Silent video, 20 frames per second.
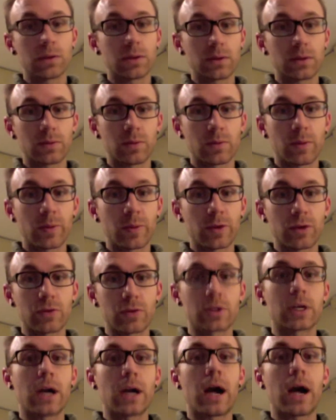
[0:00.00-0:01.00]
remember
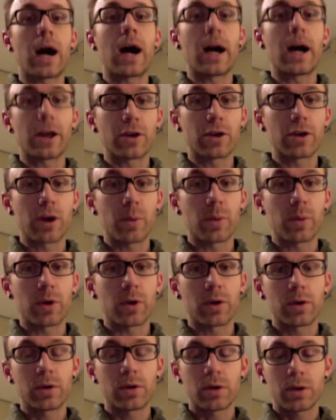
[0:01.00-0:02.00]
using a higher
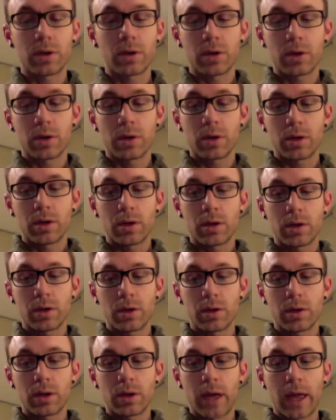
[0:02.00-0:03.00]
number,
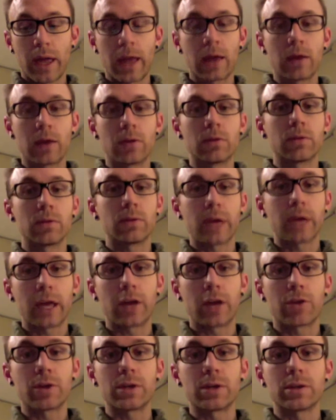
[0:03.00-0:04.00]
and
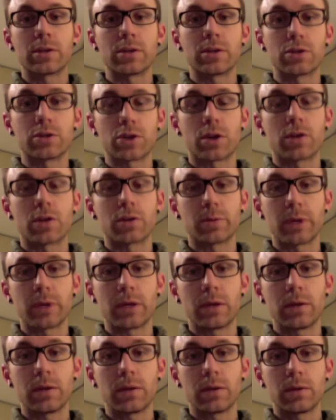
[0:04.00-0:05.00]
increasing the shutter
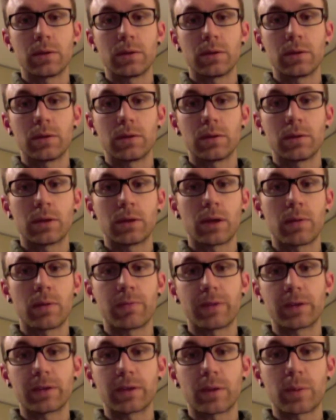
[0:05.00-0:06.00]
speed to help
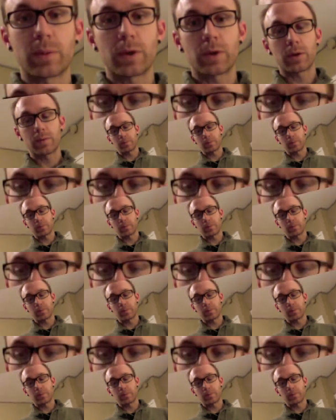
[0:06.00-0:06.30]
fix that problem.